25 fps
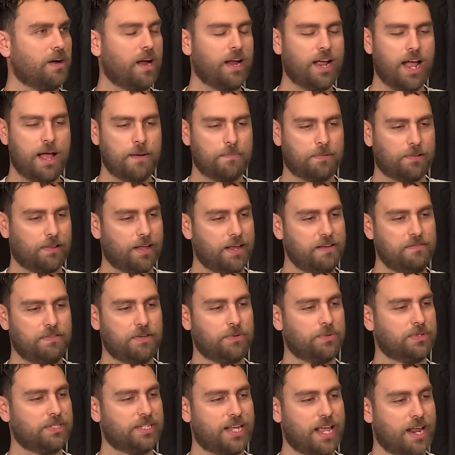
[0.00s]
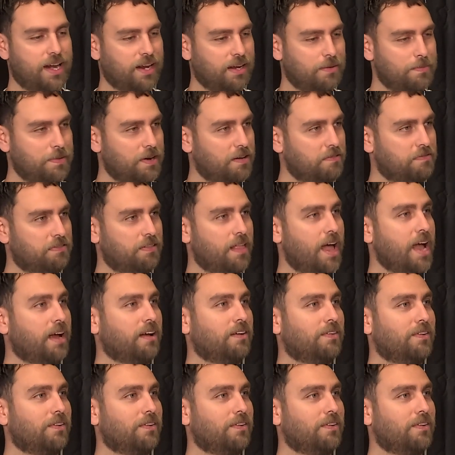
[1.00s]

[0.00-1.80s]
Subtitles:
I can't believe he was getting a bit of flack